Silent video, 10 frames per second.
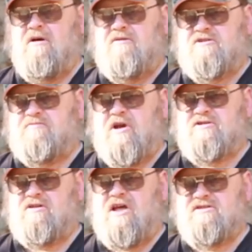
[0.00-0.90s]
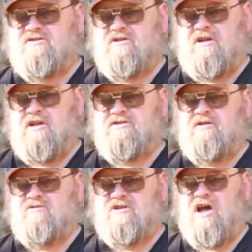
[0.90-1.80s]
that specializes in this.
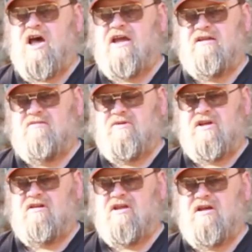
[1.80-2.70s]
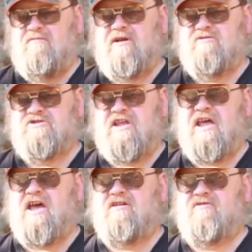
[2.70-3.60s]
He was high in the BLM. He was the
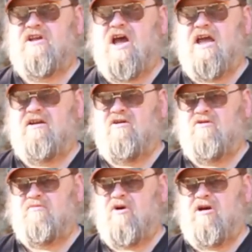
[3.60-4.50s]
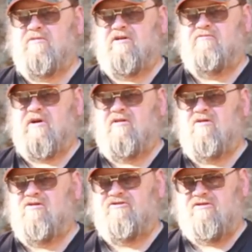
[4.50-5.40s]
head of the Idaho Department of
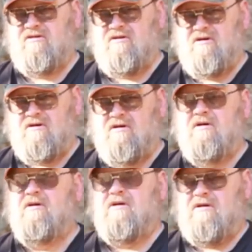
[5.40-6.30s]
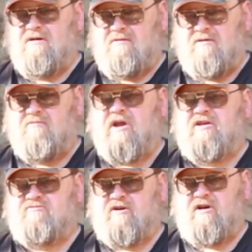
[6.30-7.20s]
Minerals. The
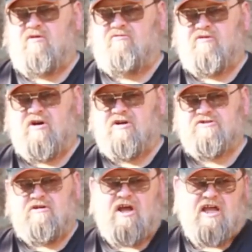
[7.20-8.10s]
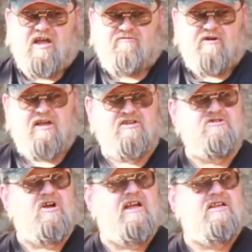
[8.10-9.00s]
man's very well versed. I have I can
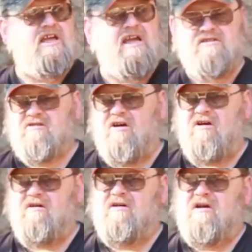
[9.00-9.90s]
cite case law